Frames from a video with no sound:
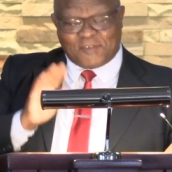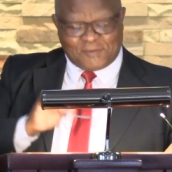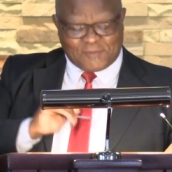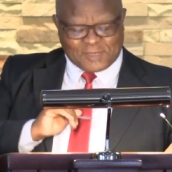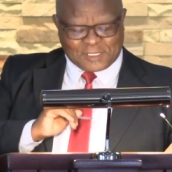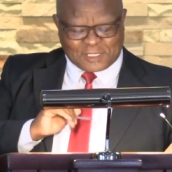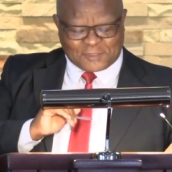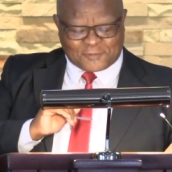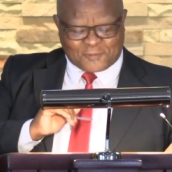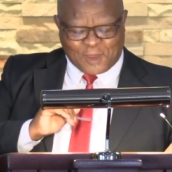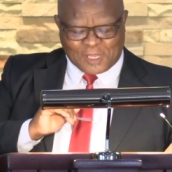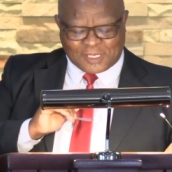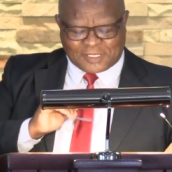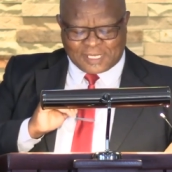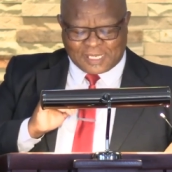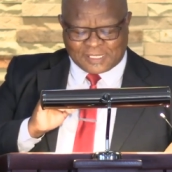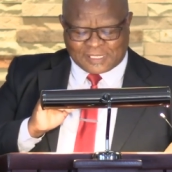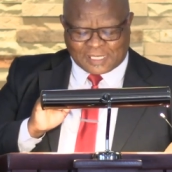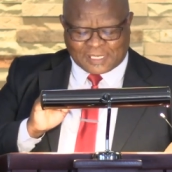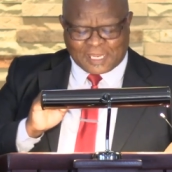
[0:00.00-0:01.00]
verses 4 it
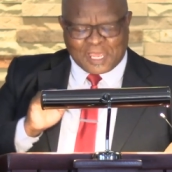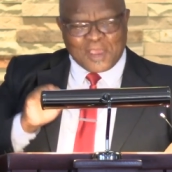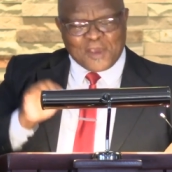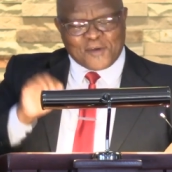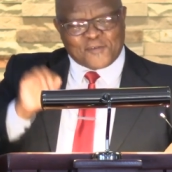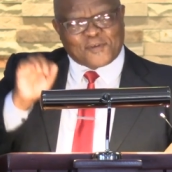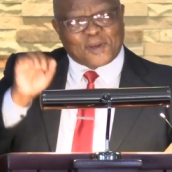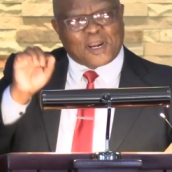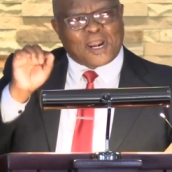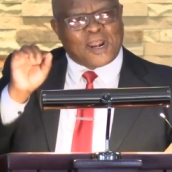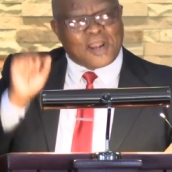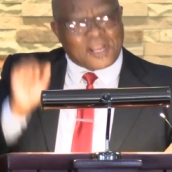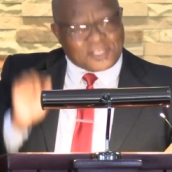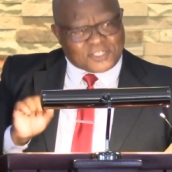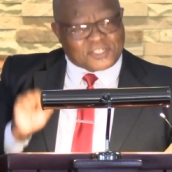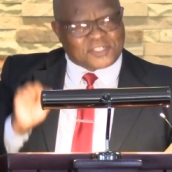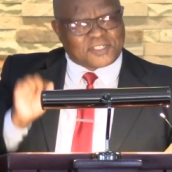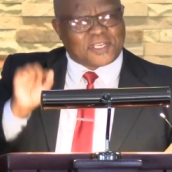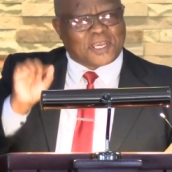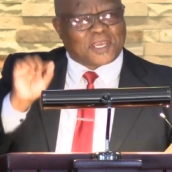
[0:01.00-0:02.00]
says that
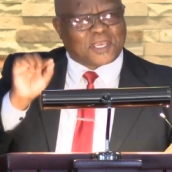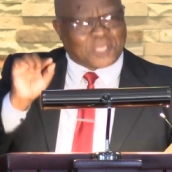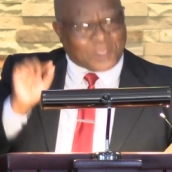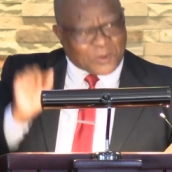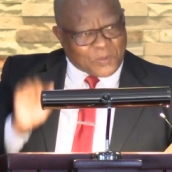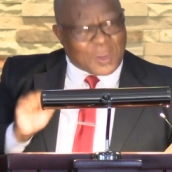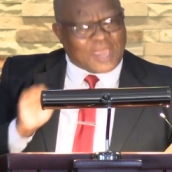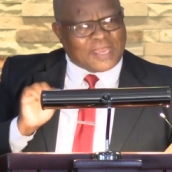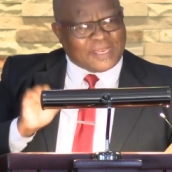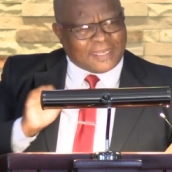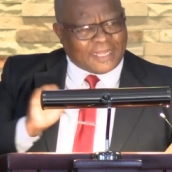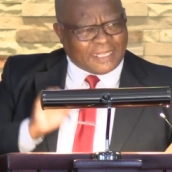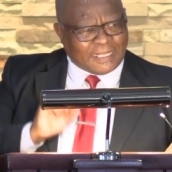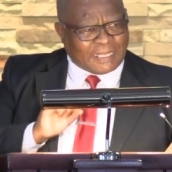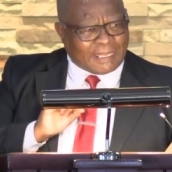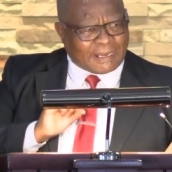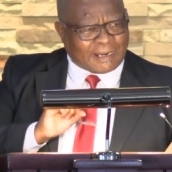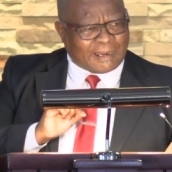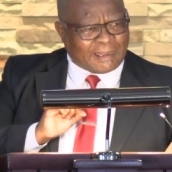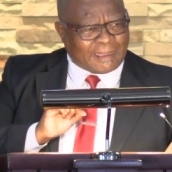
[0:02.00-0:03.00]
verlustig jou in die
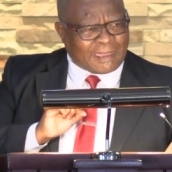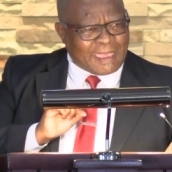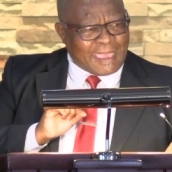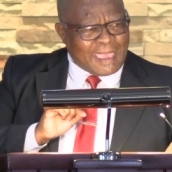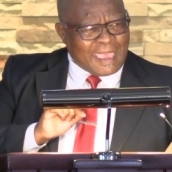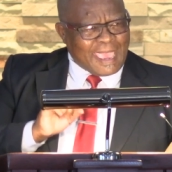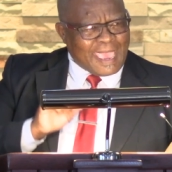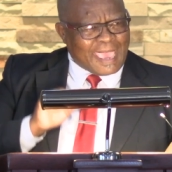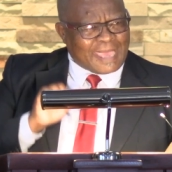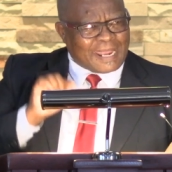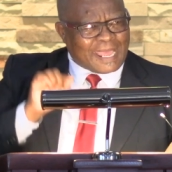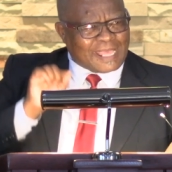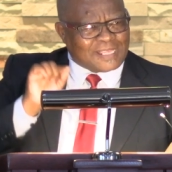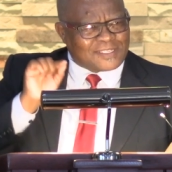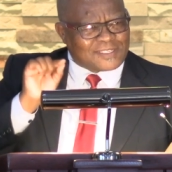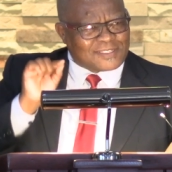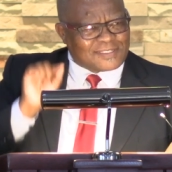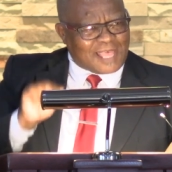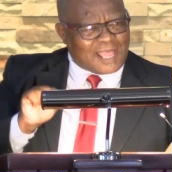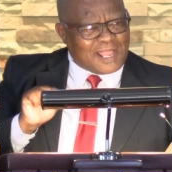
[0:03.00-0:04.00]
Here en hy
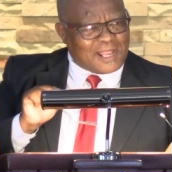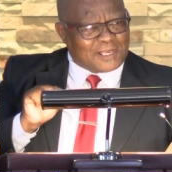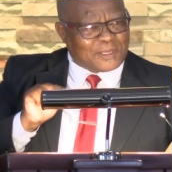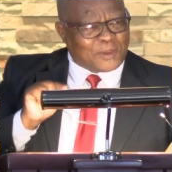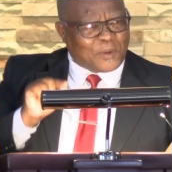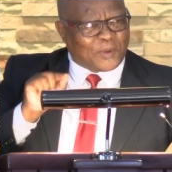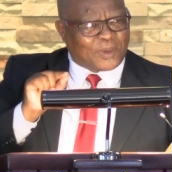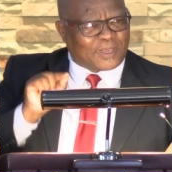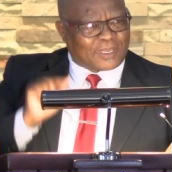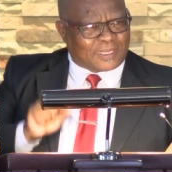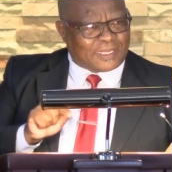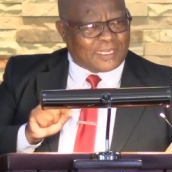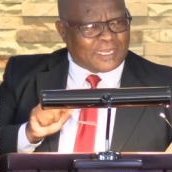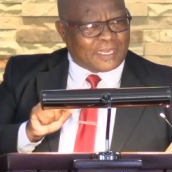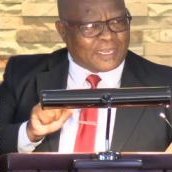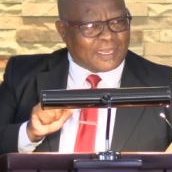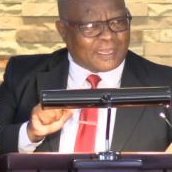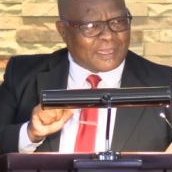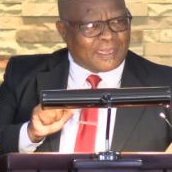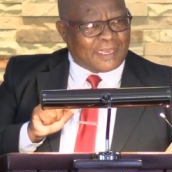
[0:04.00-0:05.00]
sal jou
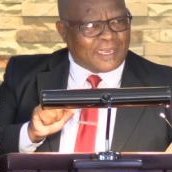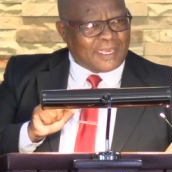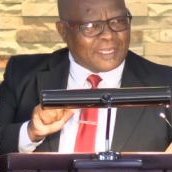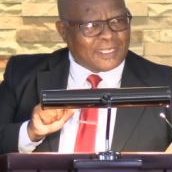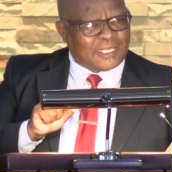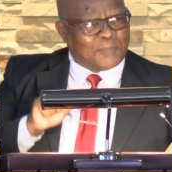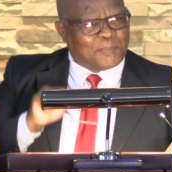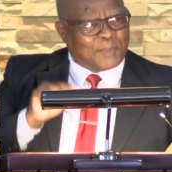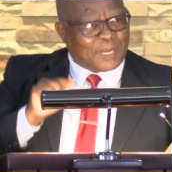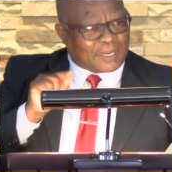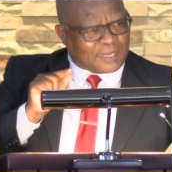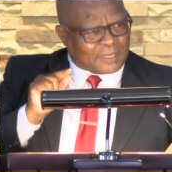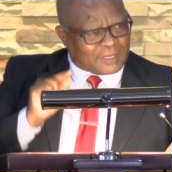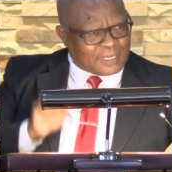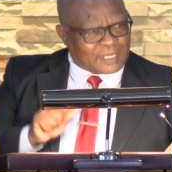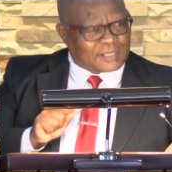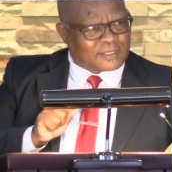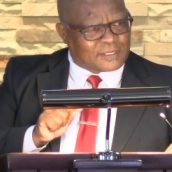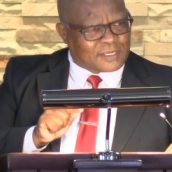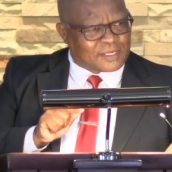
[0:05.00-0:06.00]
gee die
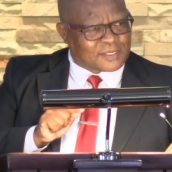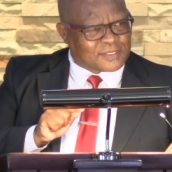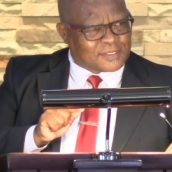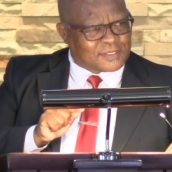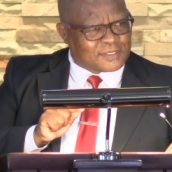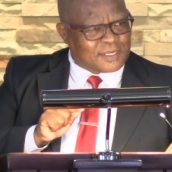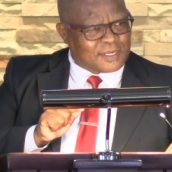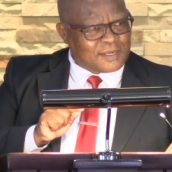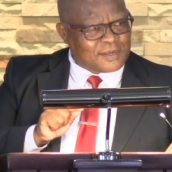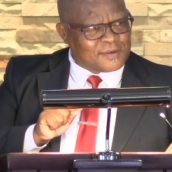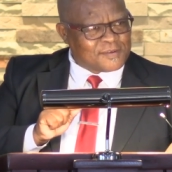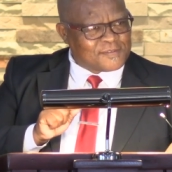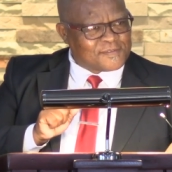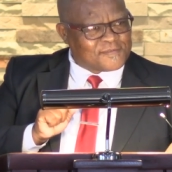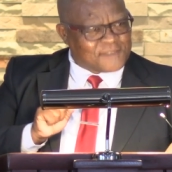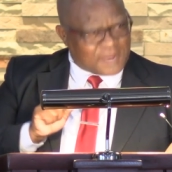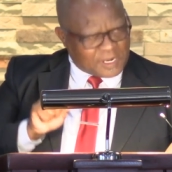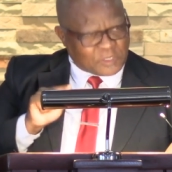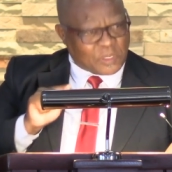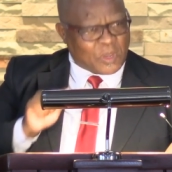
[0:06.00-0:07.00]
begeertes
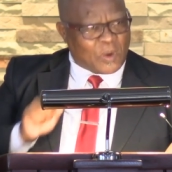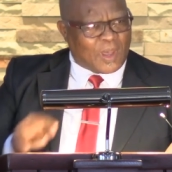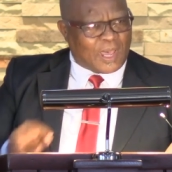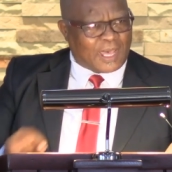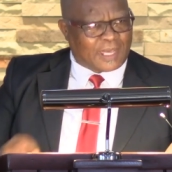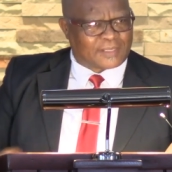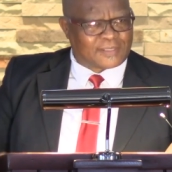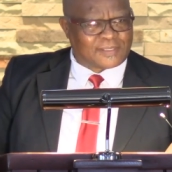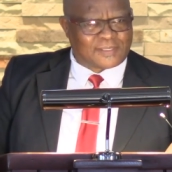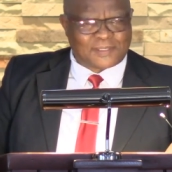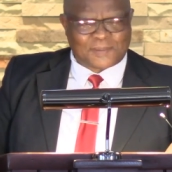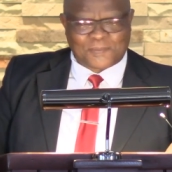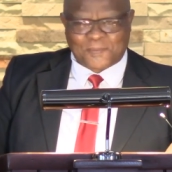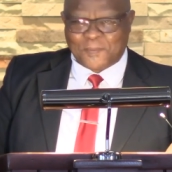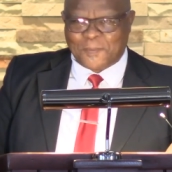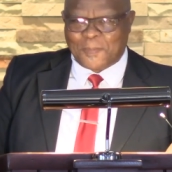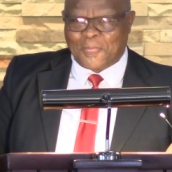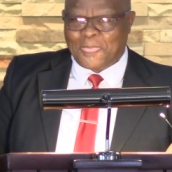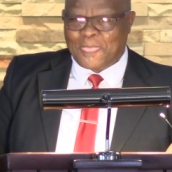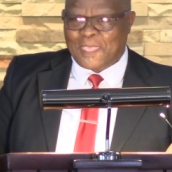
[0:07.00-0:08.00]
van jou hart.
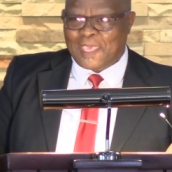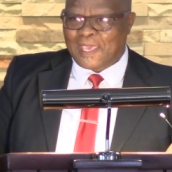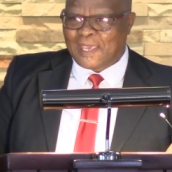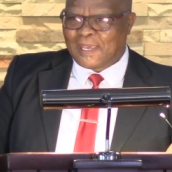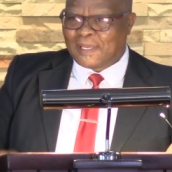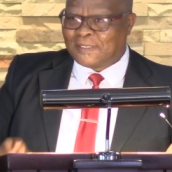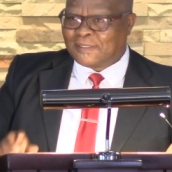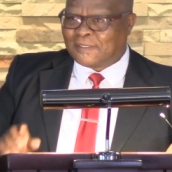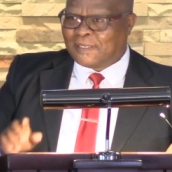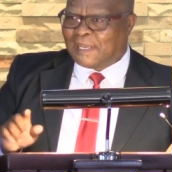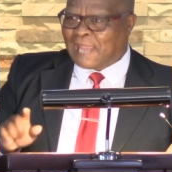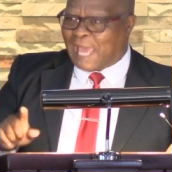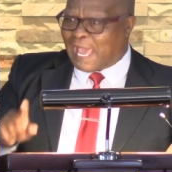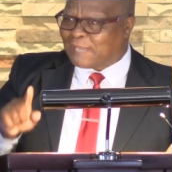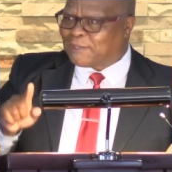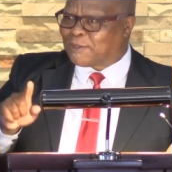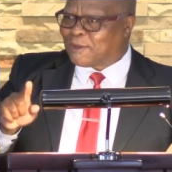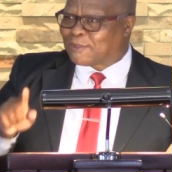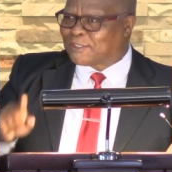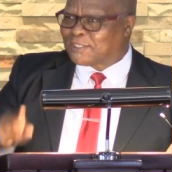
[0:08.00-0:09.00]

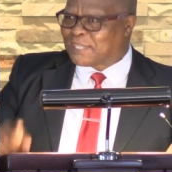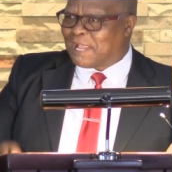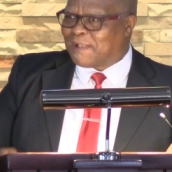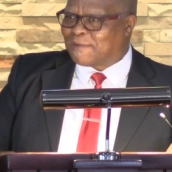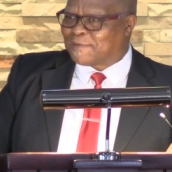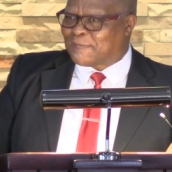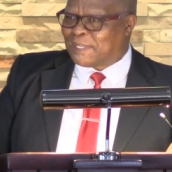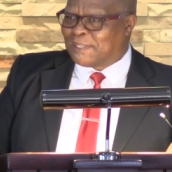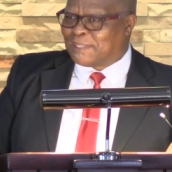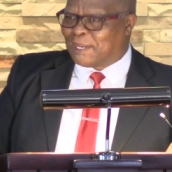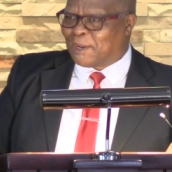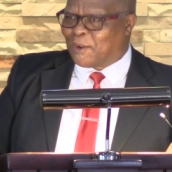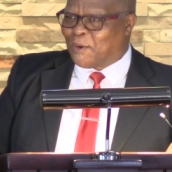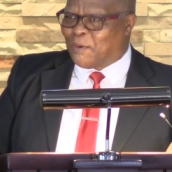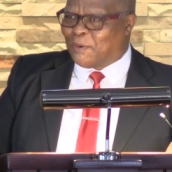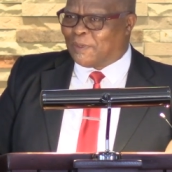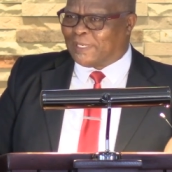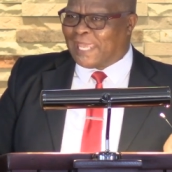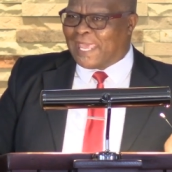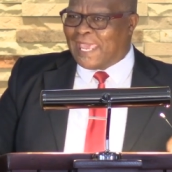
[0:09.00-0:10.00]
Delight yourselves in the
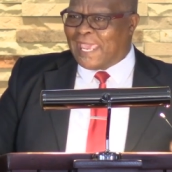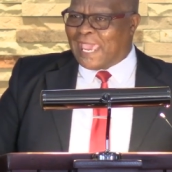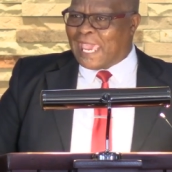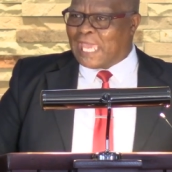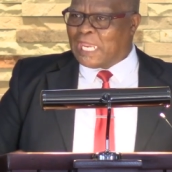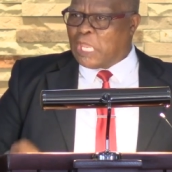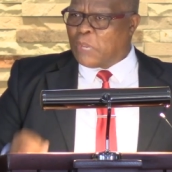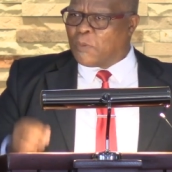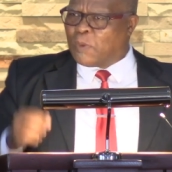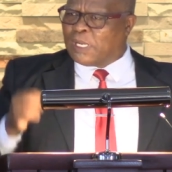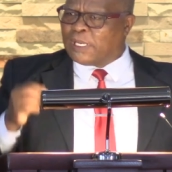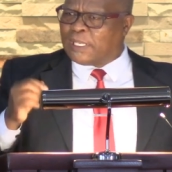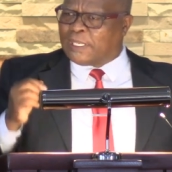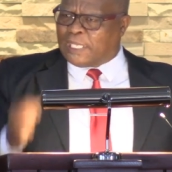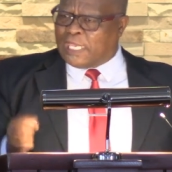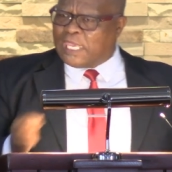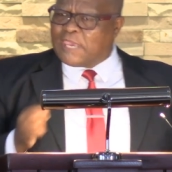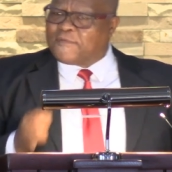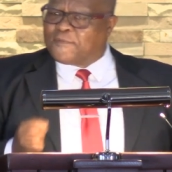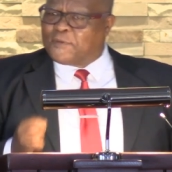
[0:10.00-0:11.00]
Lord and he will
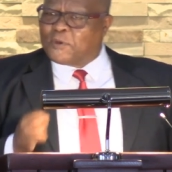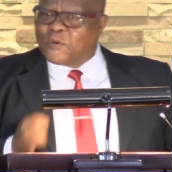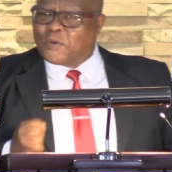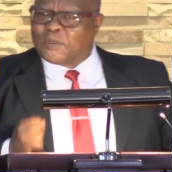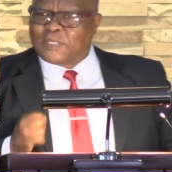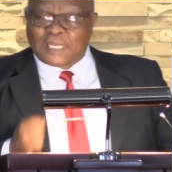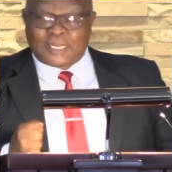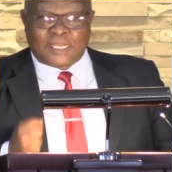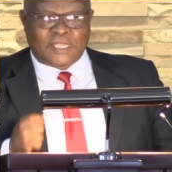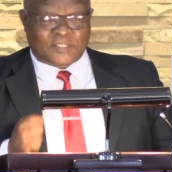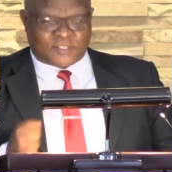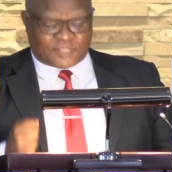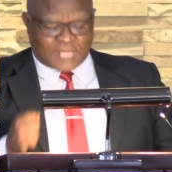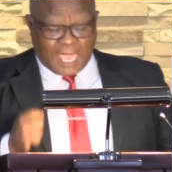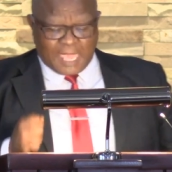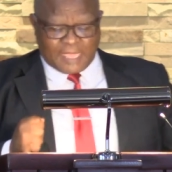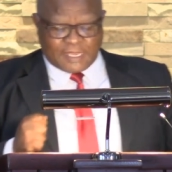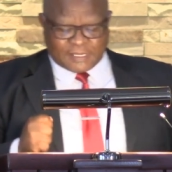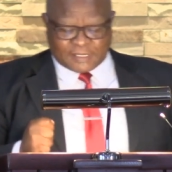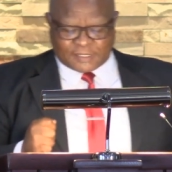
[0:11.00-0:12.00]
give you the
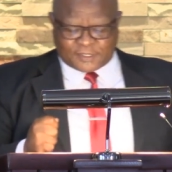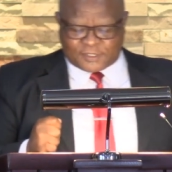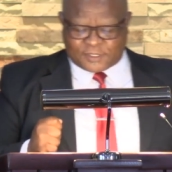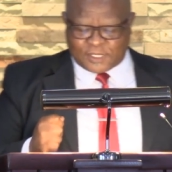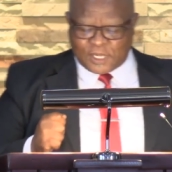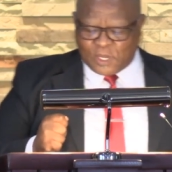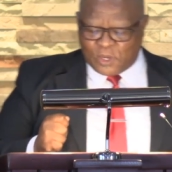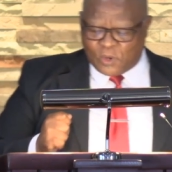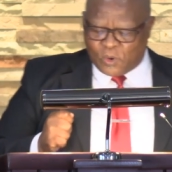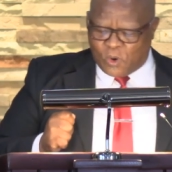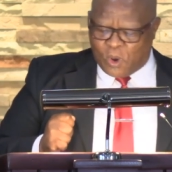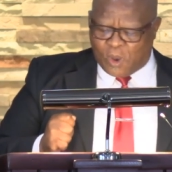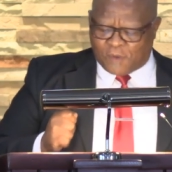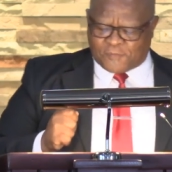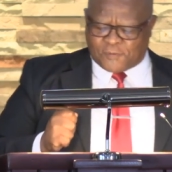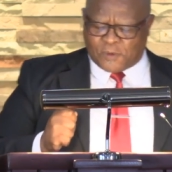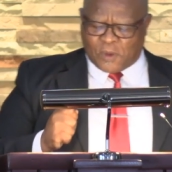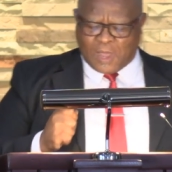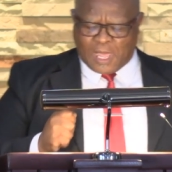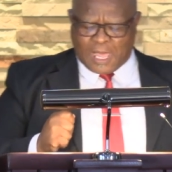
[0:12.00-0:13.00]
desires of
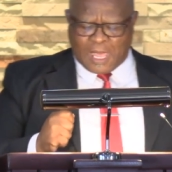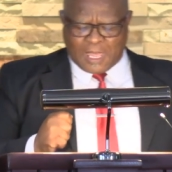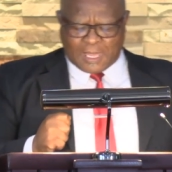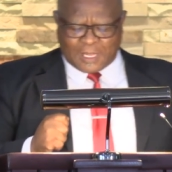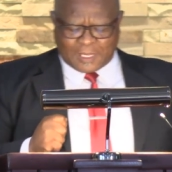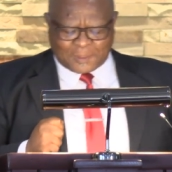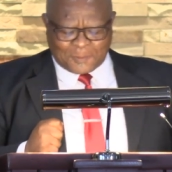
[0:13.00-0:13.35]
your heart.